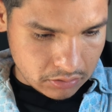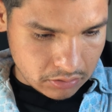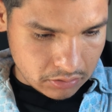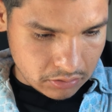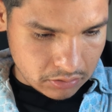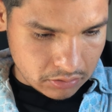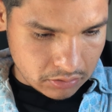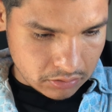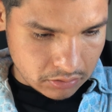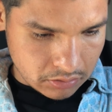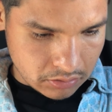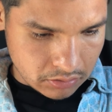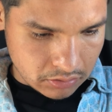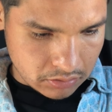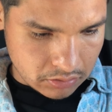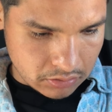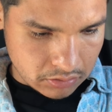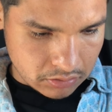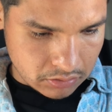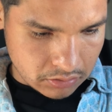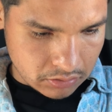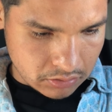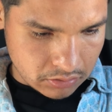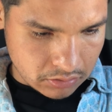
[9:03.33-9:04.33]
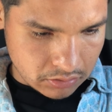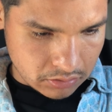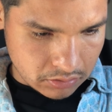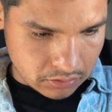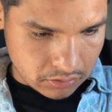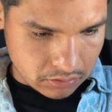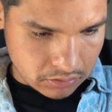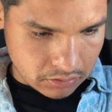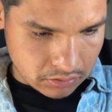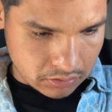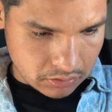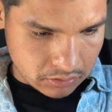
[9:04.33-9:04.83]

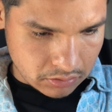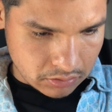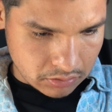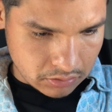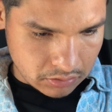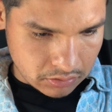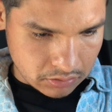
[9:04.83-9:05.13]
[no speech]